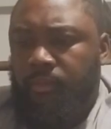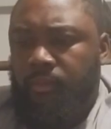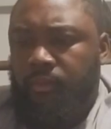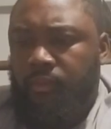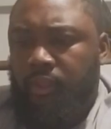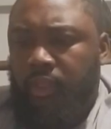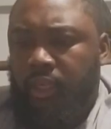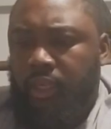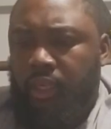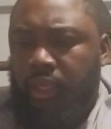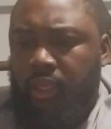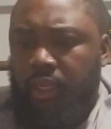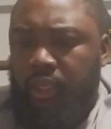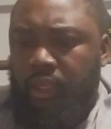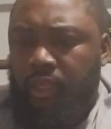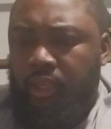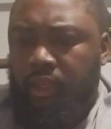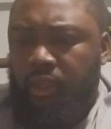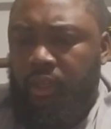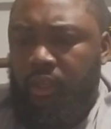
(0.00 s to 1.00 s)

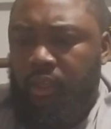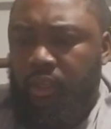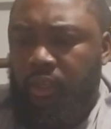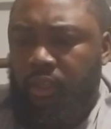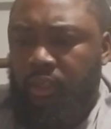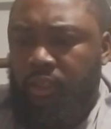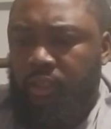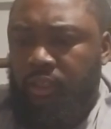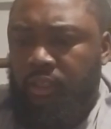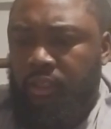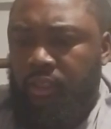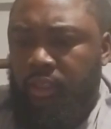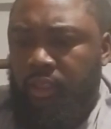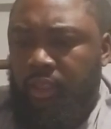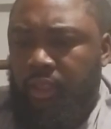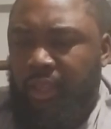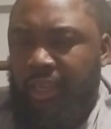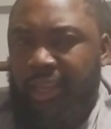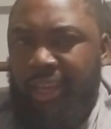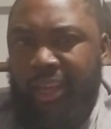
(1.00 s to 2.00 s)
that
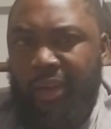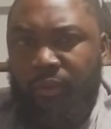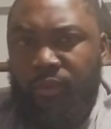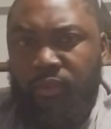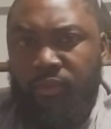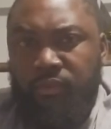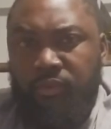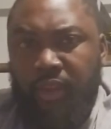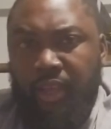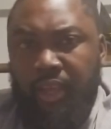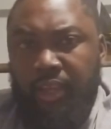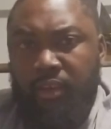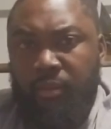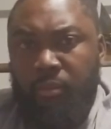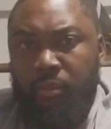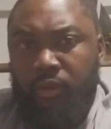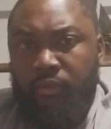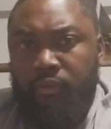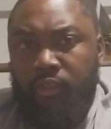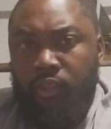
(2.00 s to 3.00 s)
I was flying
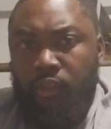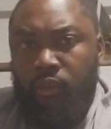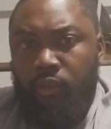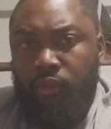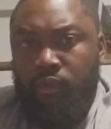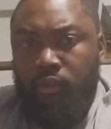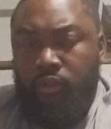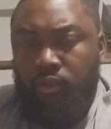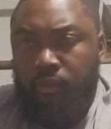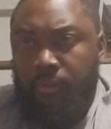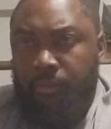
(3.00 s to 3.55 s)
above the earth,